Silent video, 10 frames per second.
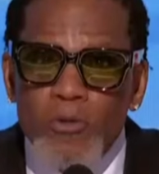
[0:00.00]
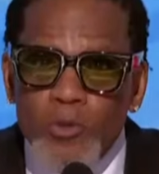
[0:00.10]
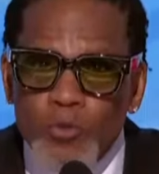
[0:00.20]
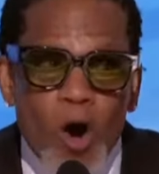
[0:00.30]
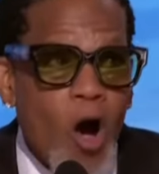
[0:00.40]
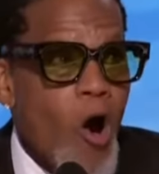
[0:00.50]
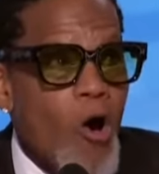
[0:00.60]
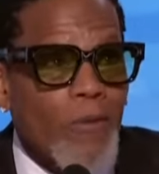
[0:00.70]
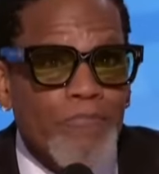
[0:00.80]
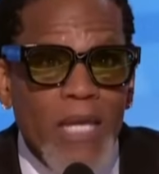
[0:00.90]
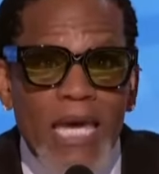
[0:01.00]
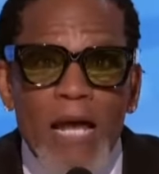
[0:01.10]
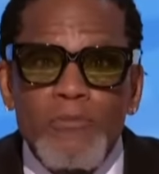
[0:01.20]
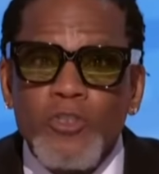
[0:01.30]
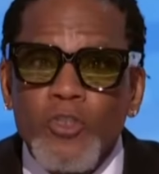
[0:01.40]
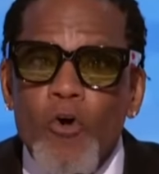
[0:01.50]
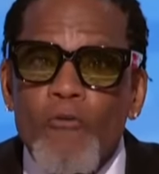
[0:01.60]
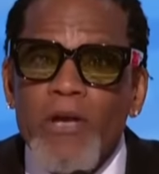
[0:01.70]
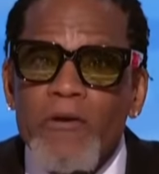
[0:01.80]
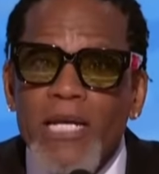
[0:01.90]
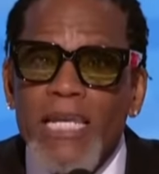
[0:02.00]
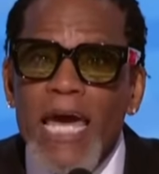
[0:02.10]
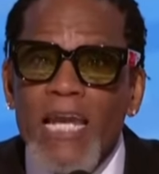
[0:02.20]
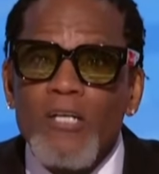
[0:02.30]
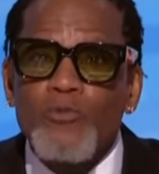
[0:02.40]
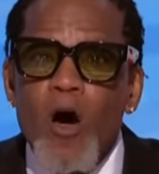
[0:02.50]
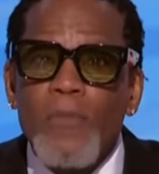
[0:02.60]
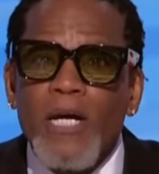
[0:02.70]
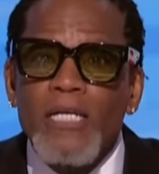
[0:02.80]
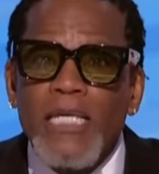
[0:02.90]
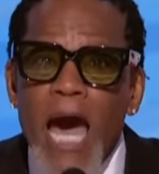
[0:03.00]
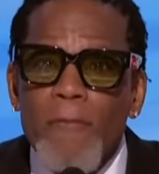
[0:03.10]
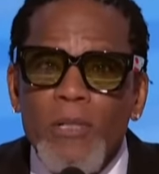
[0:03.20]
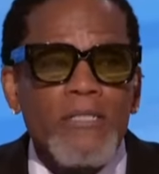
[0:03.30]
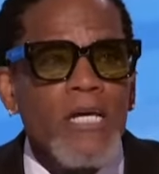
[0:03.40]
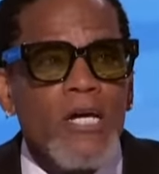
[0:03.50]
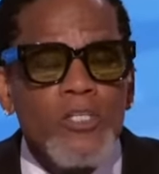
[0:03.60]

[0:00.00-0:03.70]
was wrong. And I'm so very glad I was wrong because, Kamala,